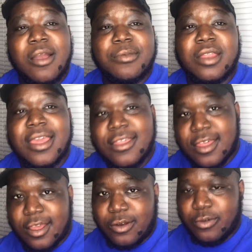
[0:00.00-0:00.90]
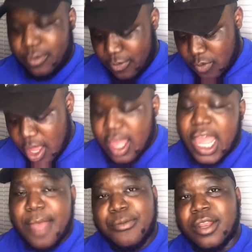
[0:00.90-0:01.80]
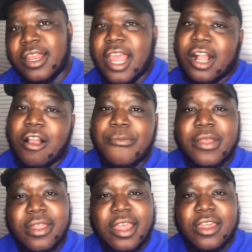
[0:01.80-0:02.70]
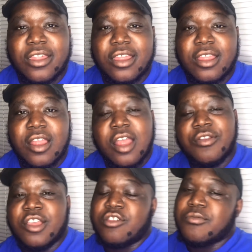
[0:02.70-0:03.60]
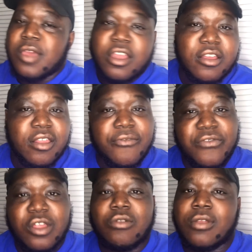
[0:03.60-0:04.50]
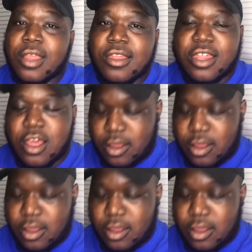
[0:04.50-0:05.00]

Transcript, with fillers: to their channel and put in their comment section that Jermarious Official sent y'all.